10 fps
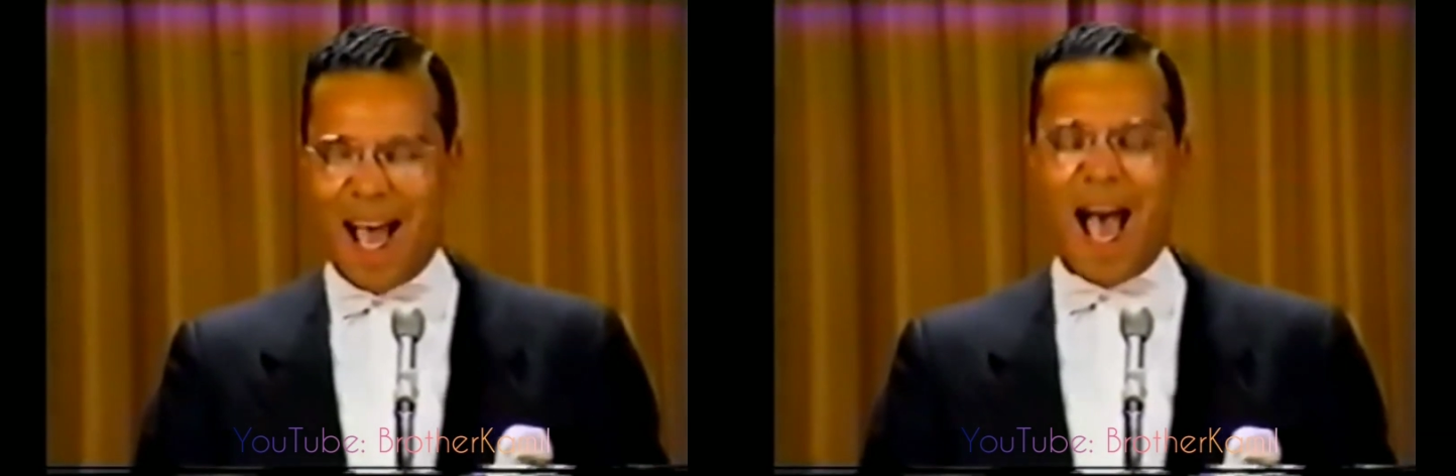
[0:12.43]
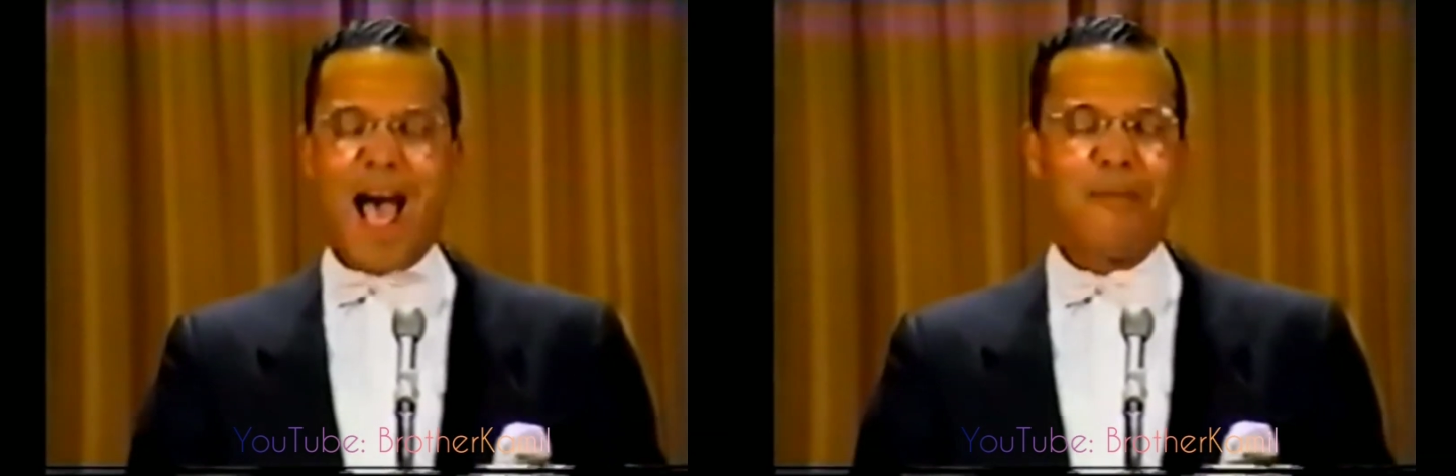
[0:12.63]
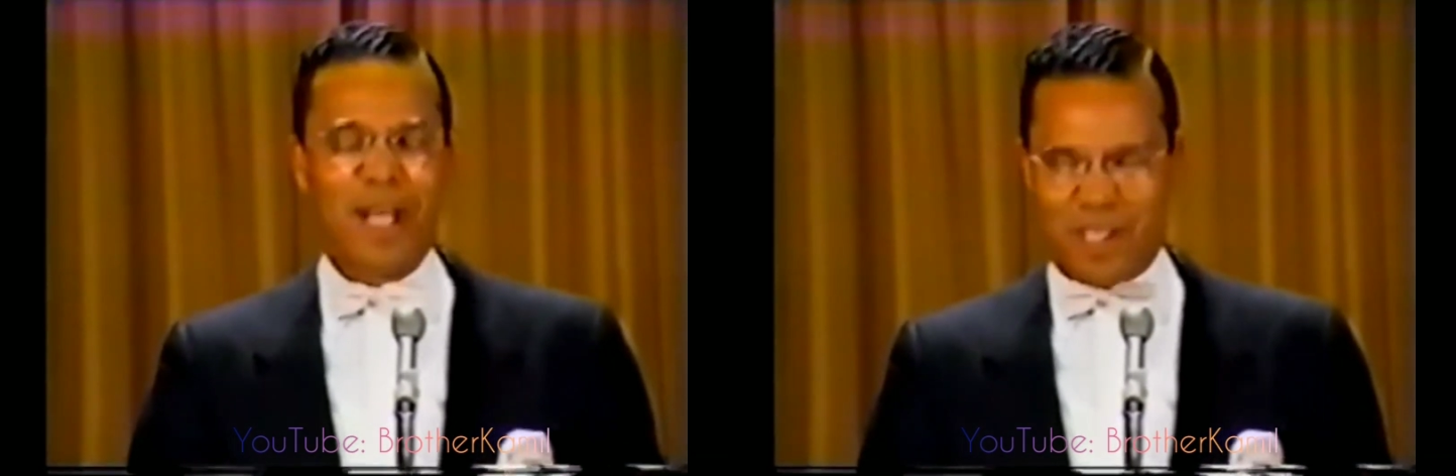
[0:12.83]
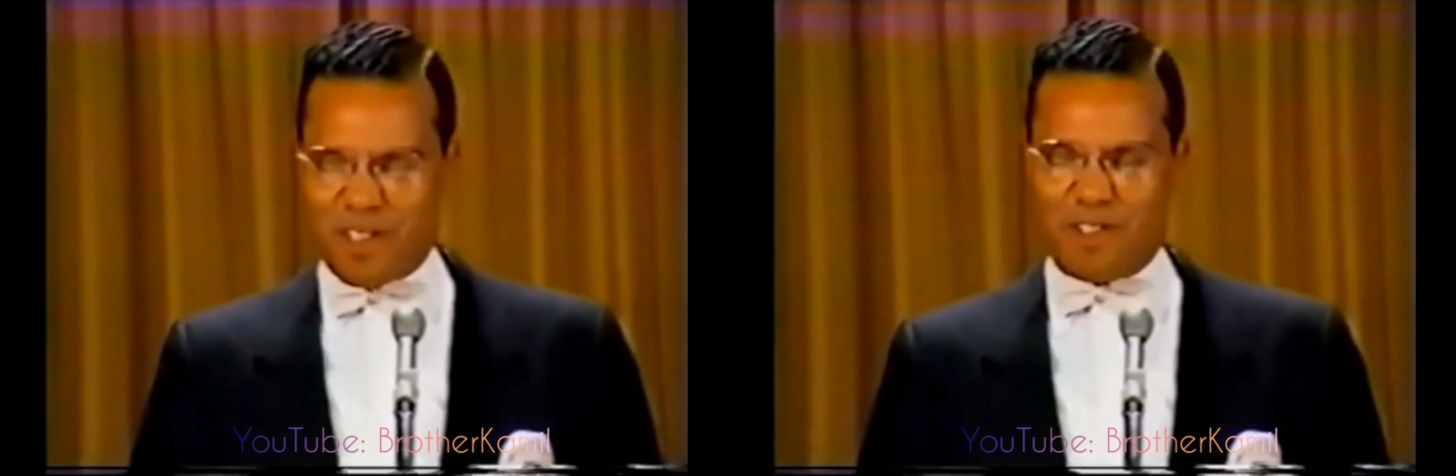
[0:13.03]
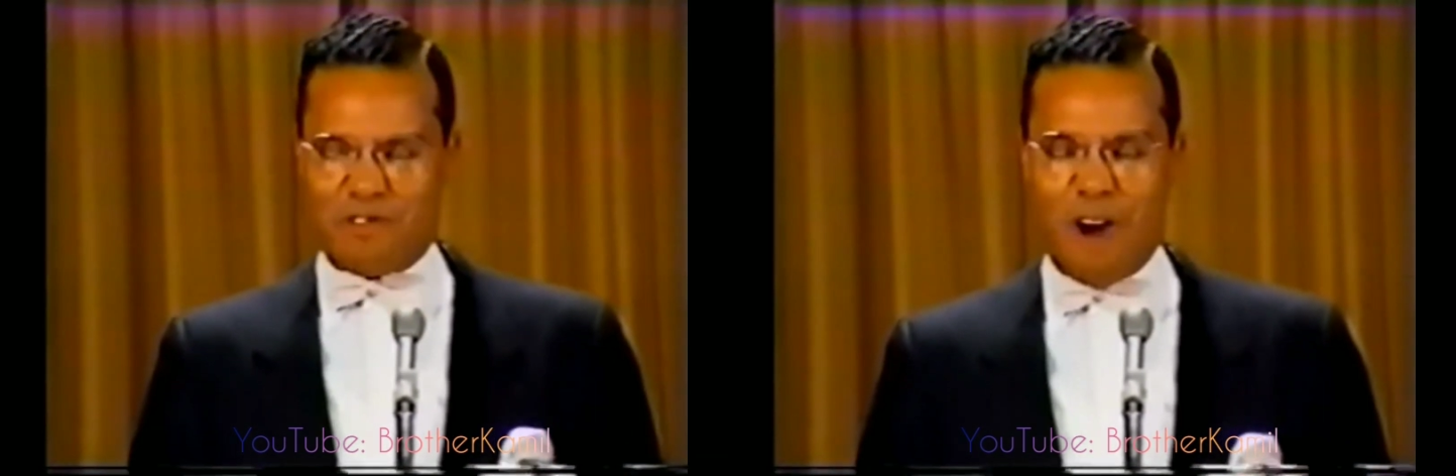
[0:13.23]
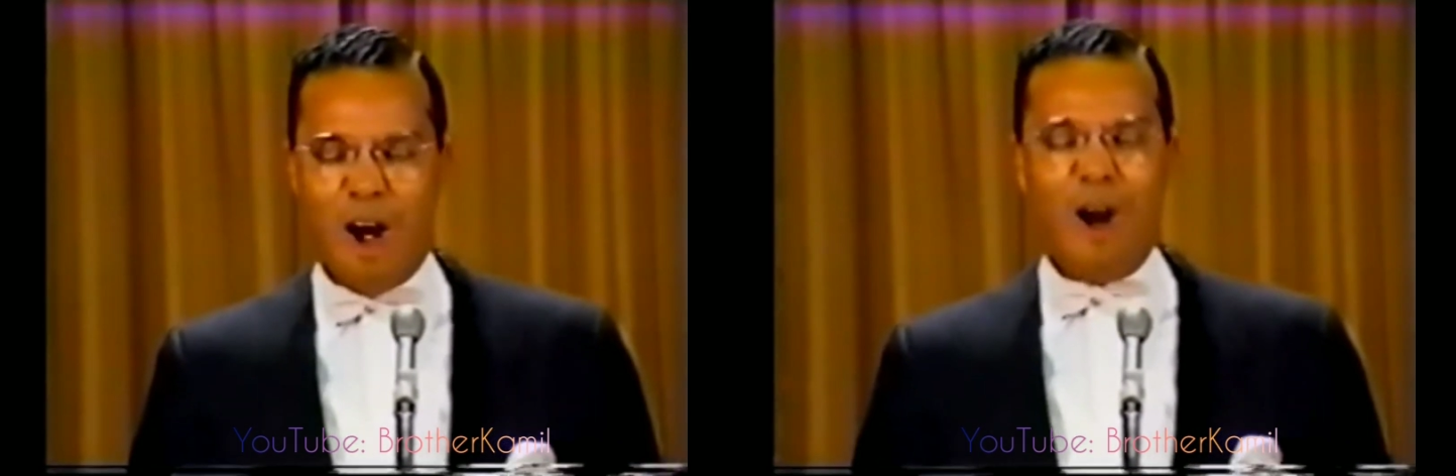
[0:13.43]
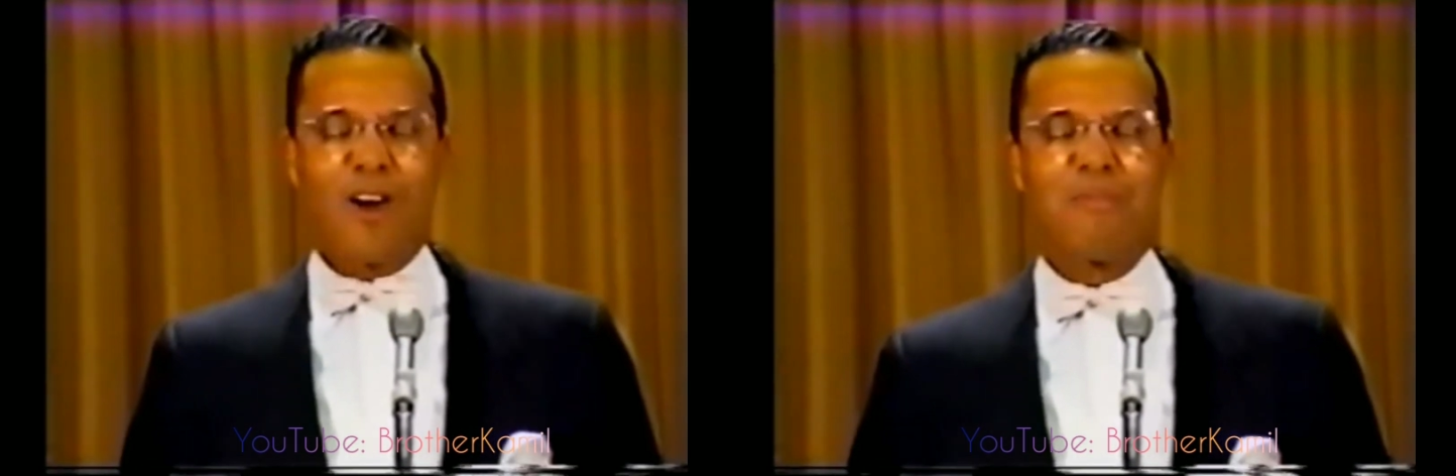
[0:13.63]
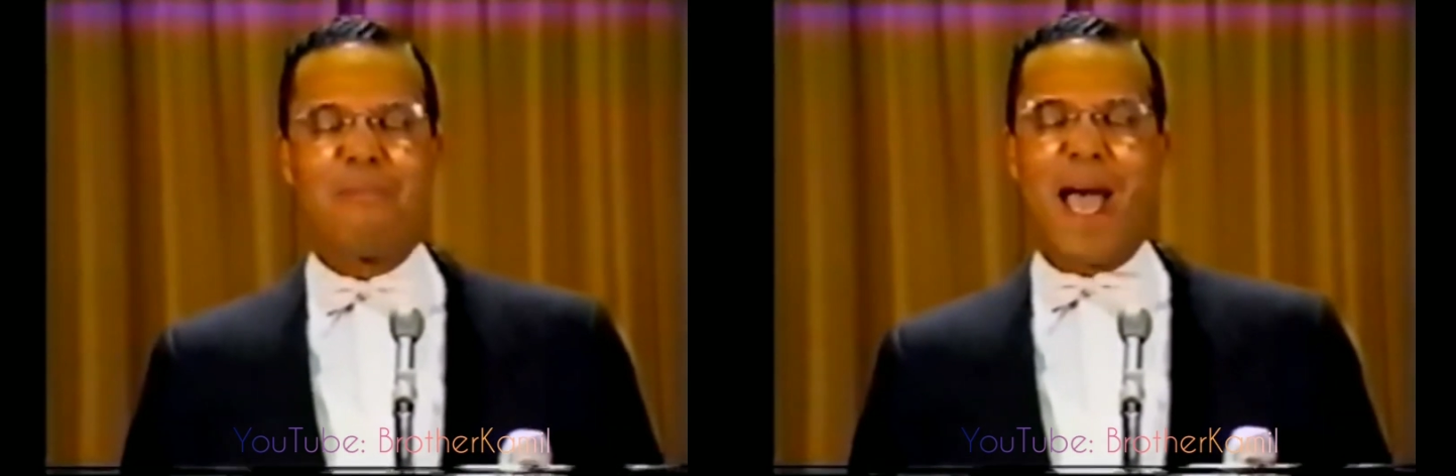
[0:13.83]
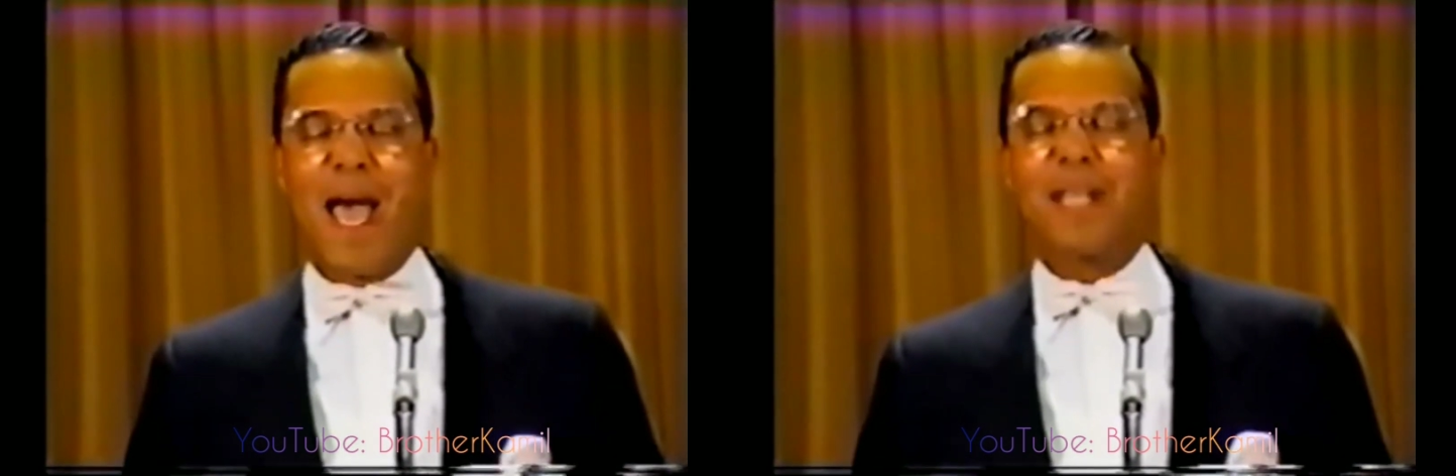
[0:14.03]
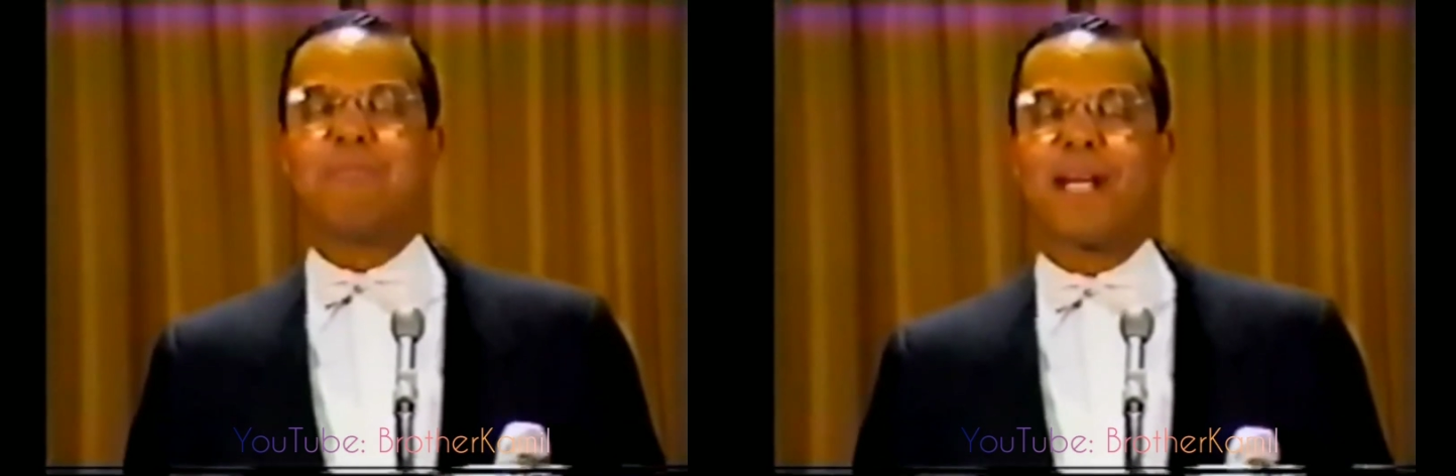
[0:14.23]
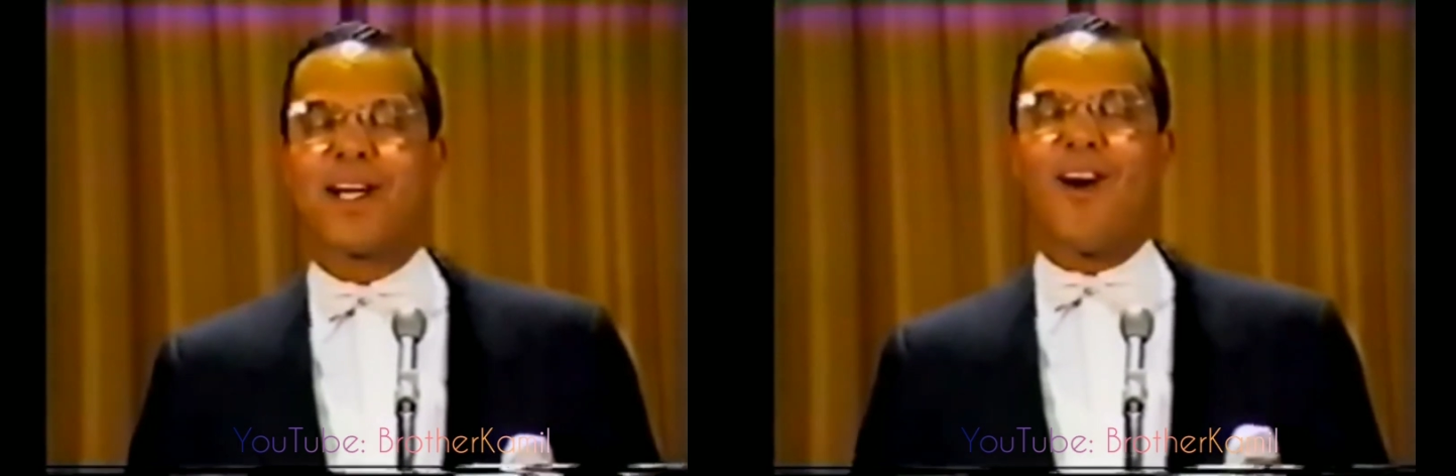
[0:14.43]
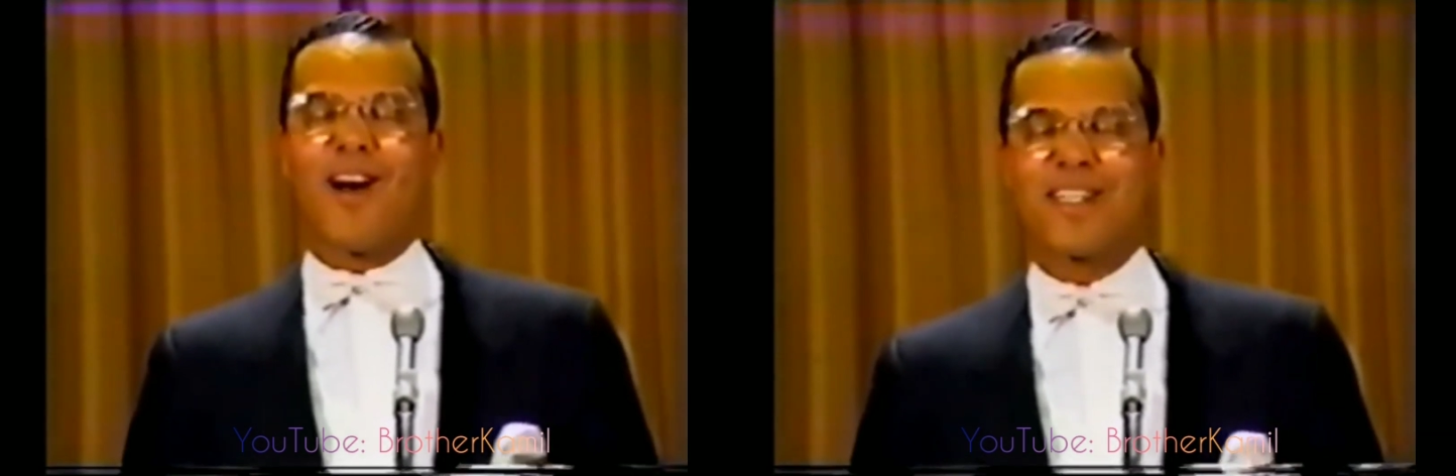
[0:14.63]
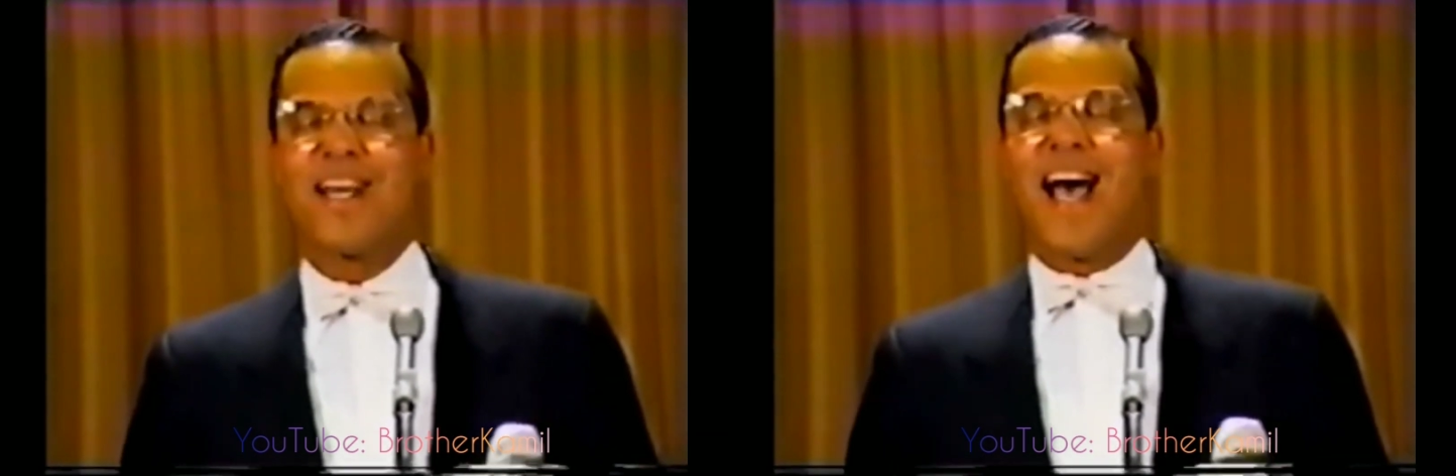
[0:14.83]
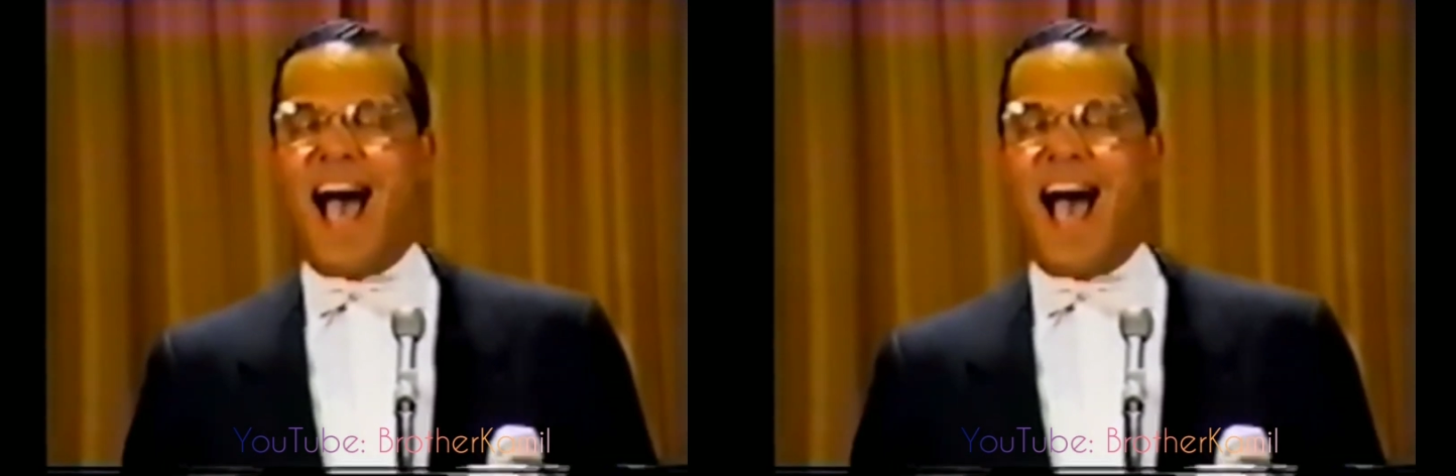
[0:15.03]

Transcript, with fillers: I am a strong man because